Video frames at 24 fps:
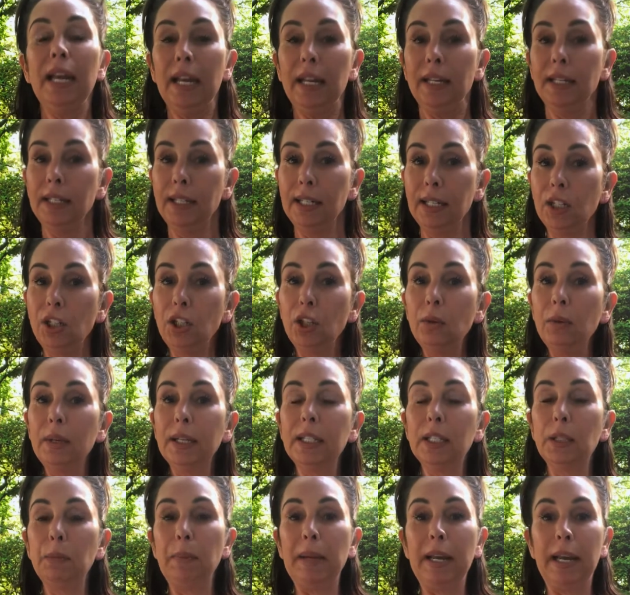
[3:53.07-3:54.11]
Tissue
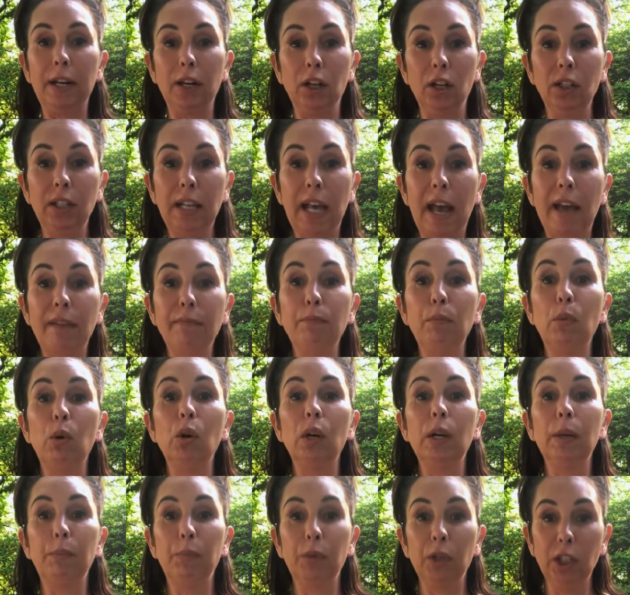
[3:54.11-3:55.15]
expanders have
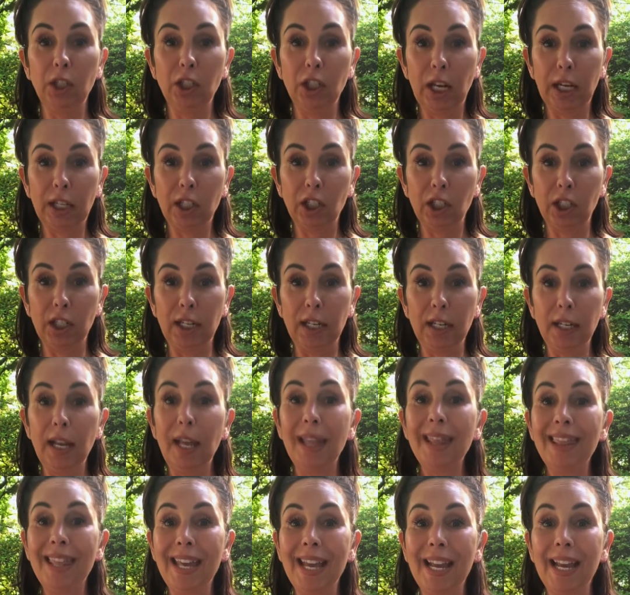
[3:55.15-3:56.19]
more projection
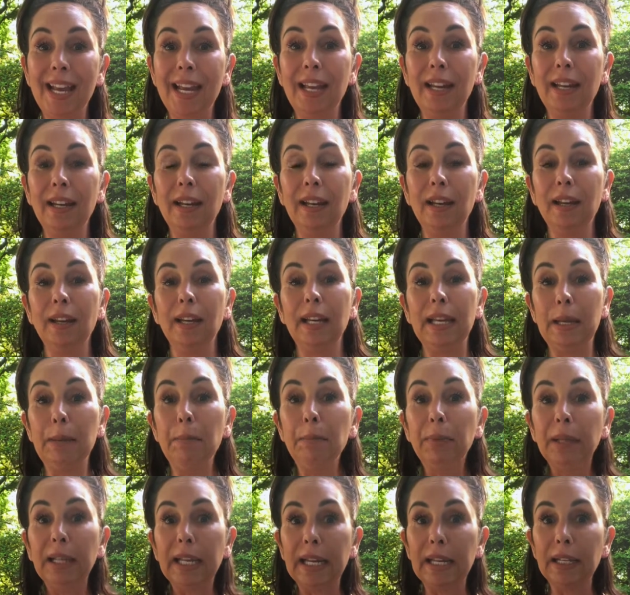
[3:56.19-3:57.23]
than
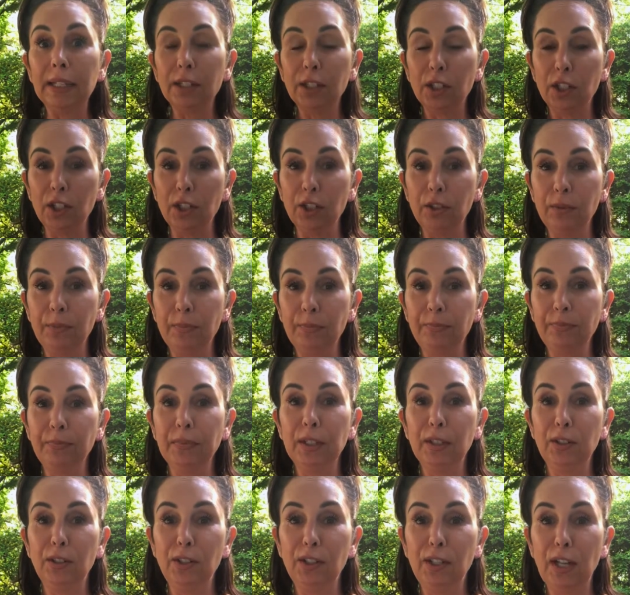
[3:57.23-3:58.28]
implants do.
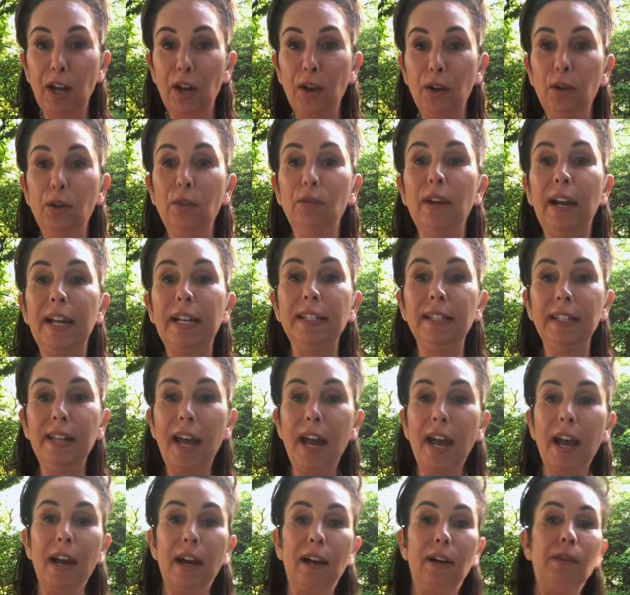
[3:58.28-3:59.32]
So right
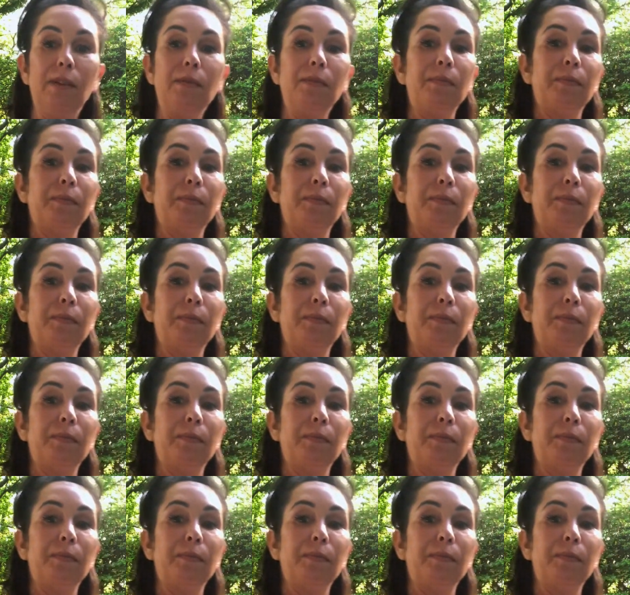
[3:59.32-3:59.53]
now,